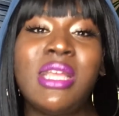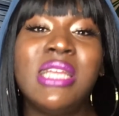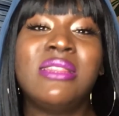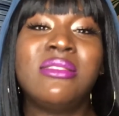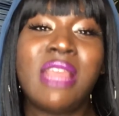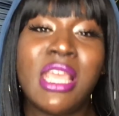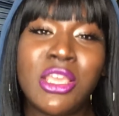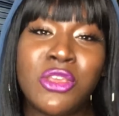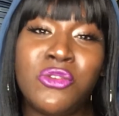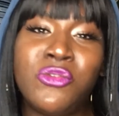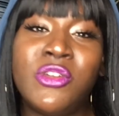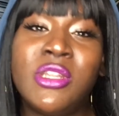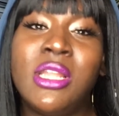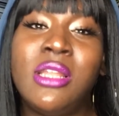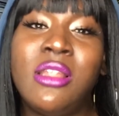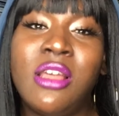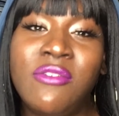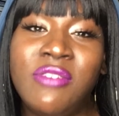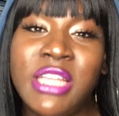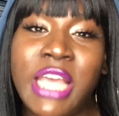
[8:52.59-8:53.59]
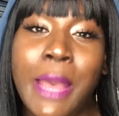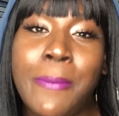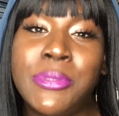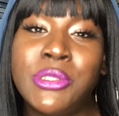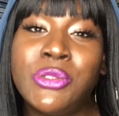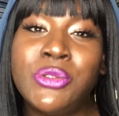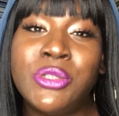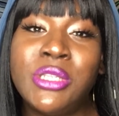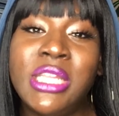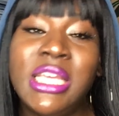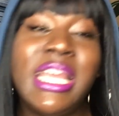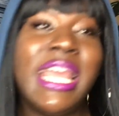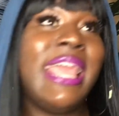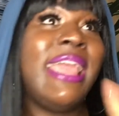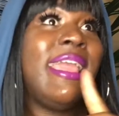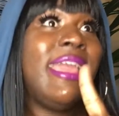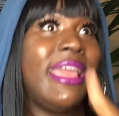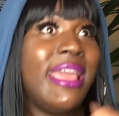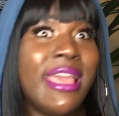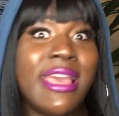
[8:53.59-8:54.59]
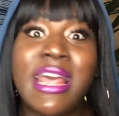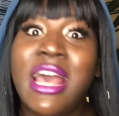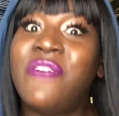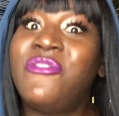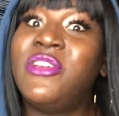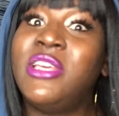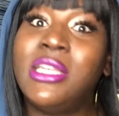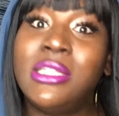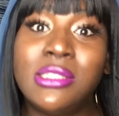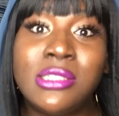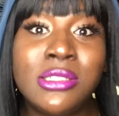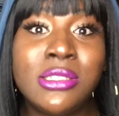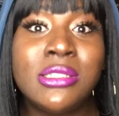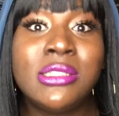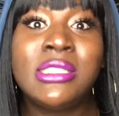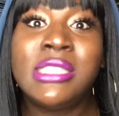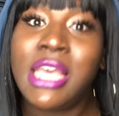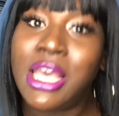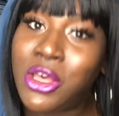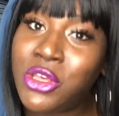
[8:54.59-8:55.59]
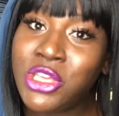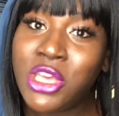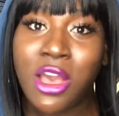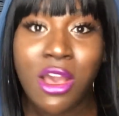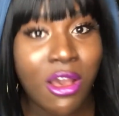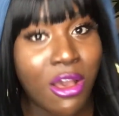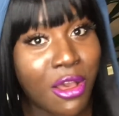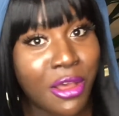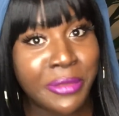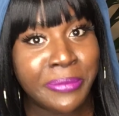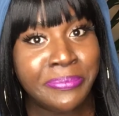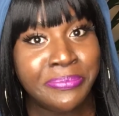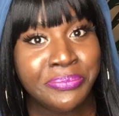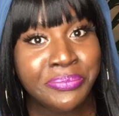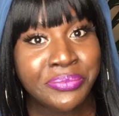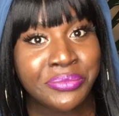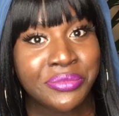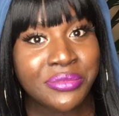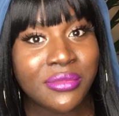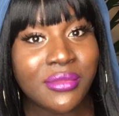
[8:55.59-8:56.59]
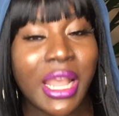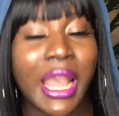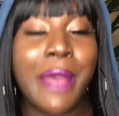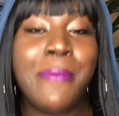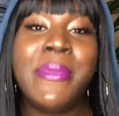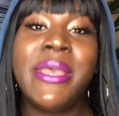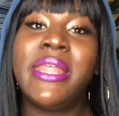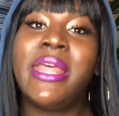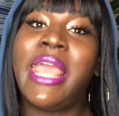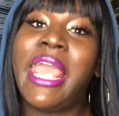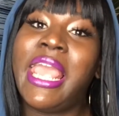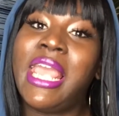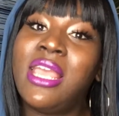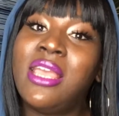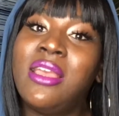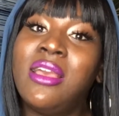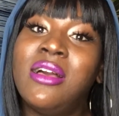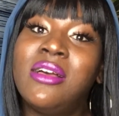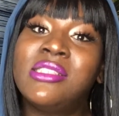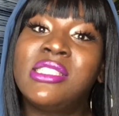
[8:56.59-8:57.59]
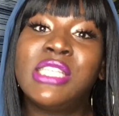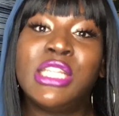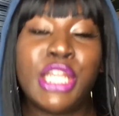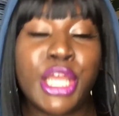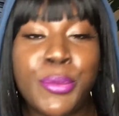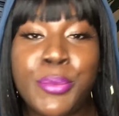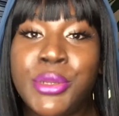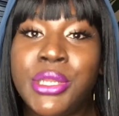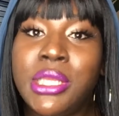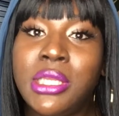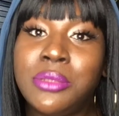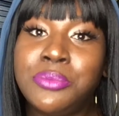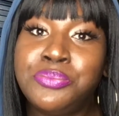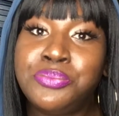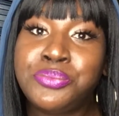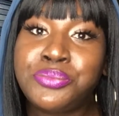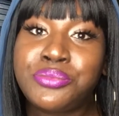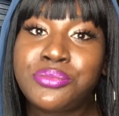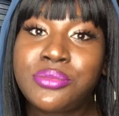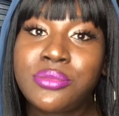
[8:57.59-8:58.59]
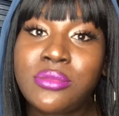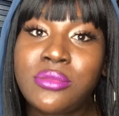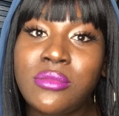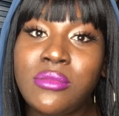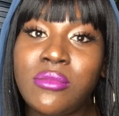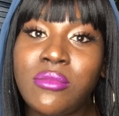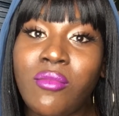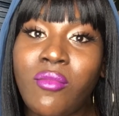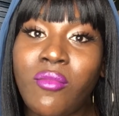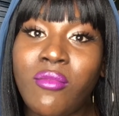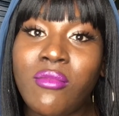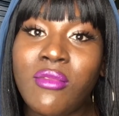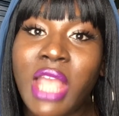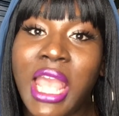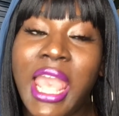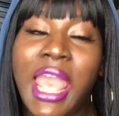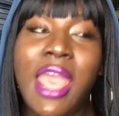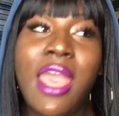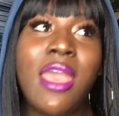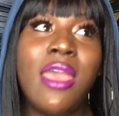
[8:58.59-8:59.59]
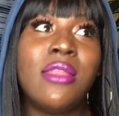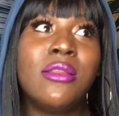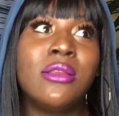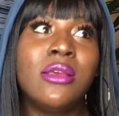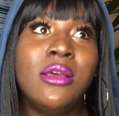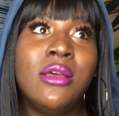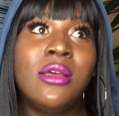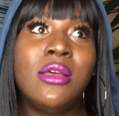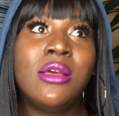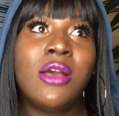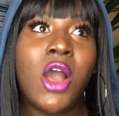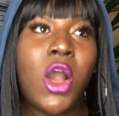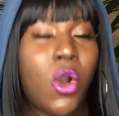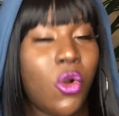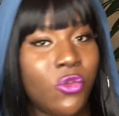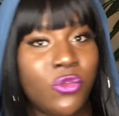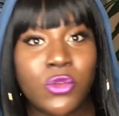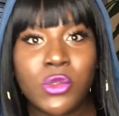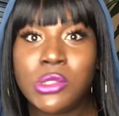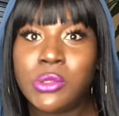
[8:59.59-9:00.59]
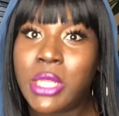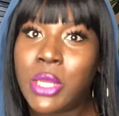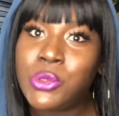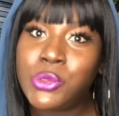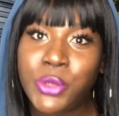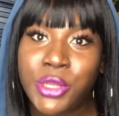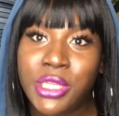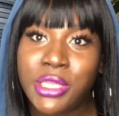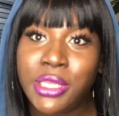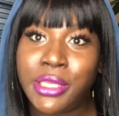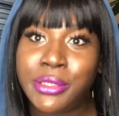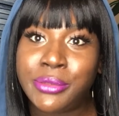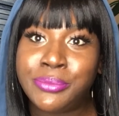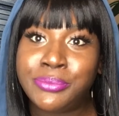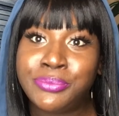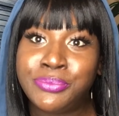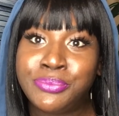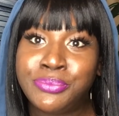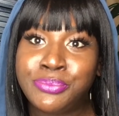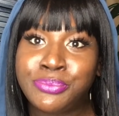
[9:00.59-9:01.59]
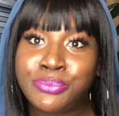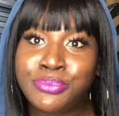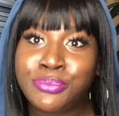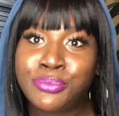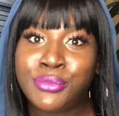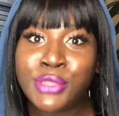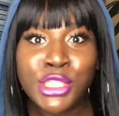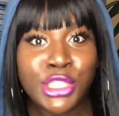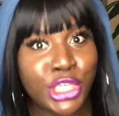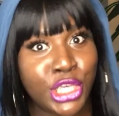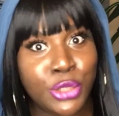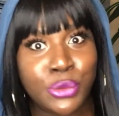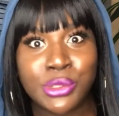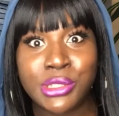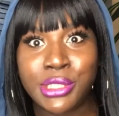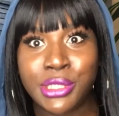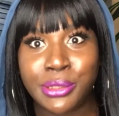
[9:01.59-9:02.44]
Thank you for the lovely opportunity. And I forget to tell y'all, I met a, a celebrity at Whole Foods when I was working there. Q-Tip.